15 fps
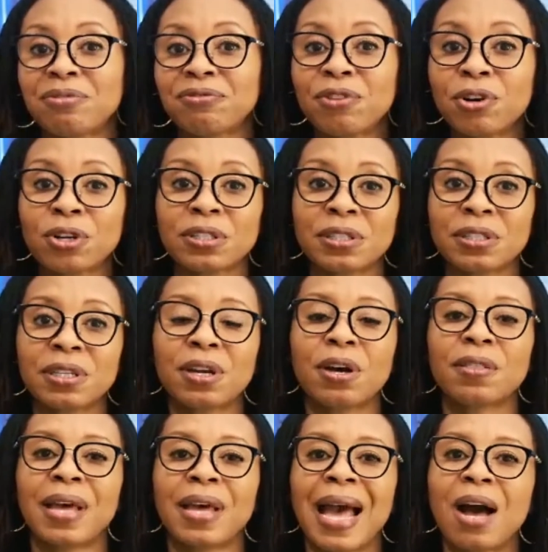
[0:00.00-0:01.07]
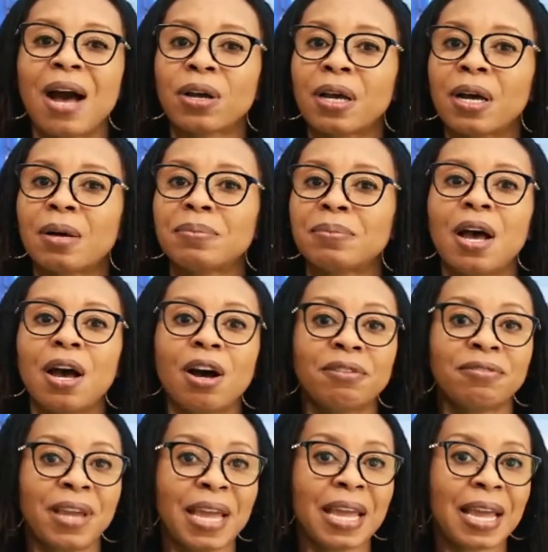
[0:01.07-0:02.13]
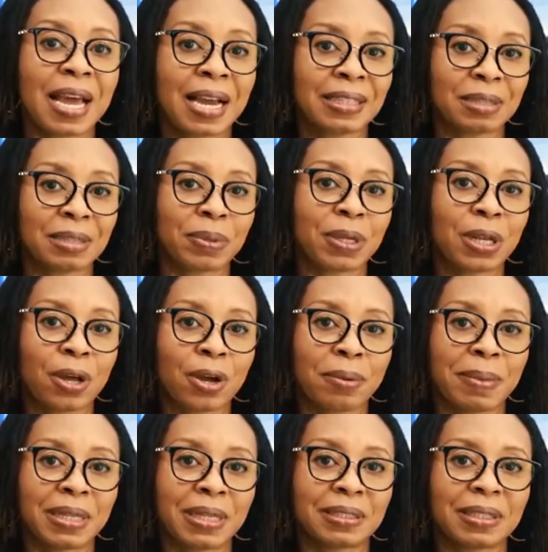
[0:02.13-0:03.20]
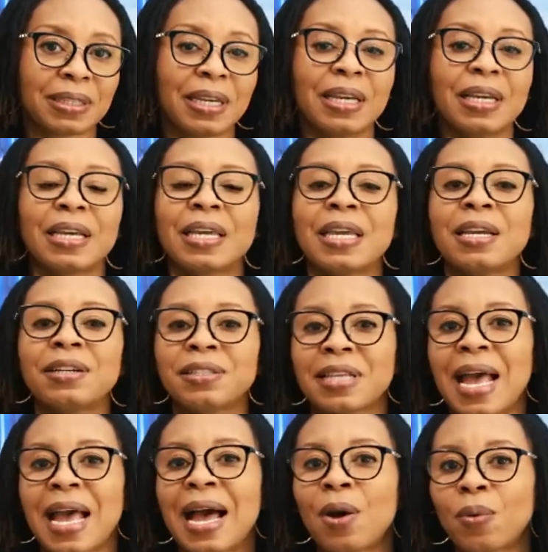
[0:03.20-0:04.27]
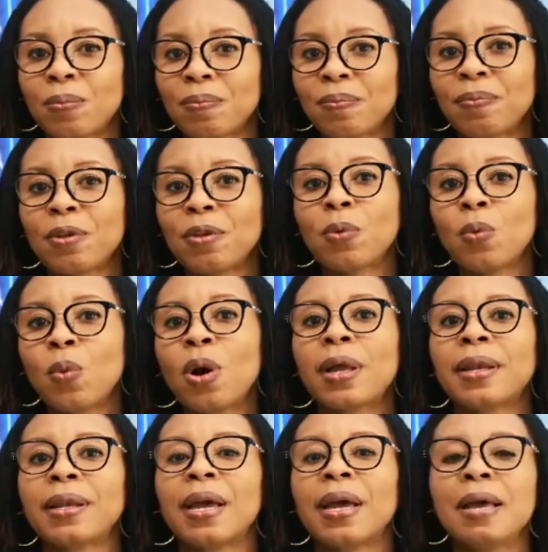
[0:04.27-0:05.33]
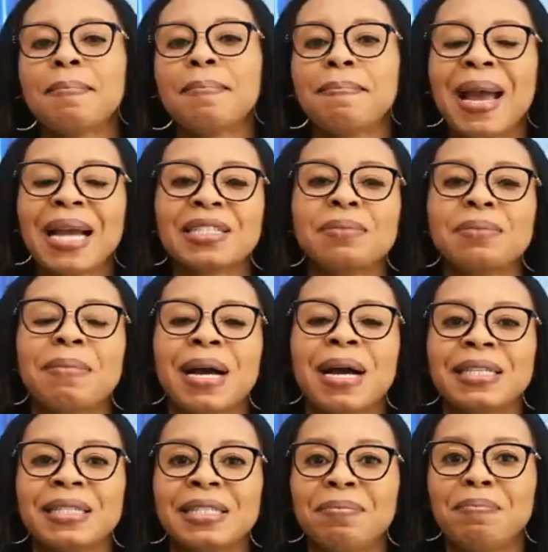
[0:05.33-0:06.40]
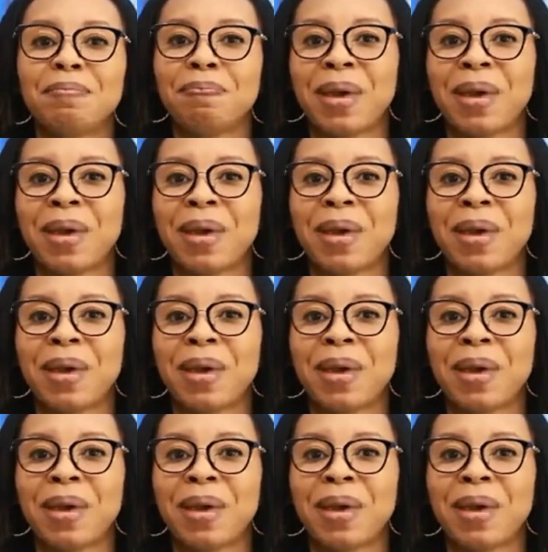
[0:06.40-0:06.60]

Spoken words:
focusing on the outcomes of AI deployment. Here's how. Number one, maximizing